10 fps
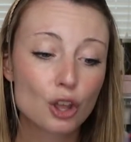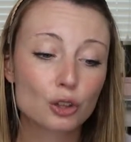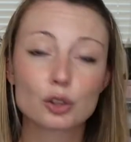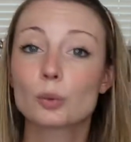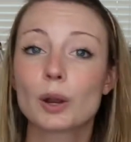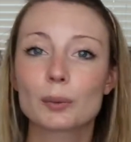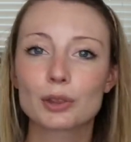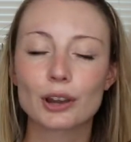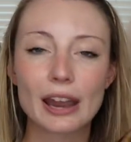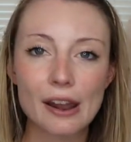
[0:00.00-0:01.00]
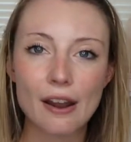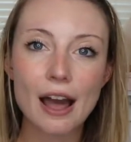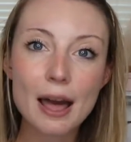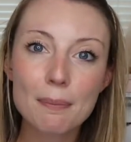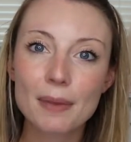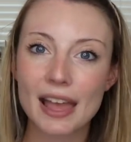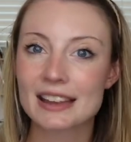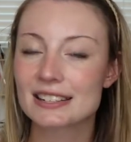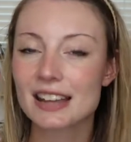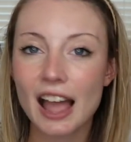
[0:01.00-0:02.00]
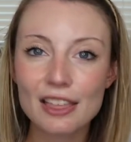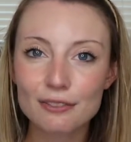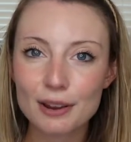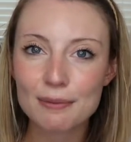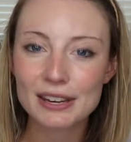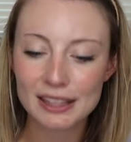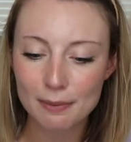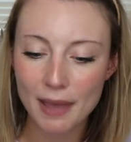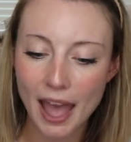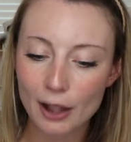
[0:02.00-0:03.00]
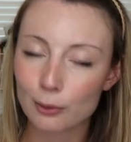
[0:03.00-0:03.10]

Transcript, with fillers: You can wear it with your hair up and tie the ribbon in the back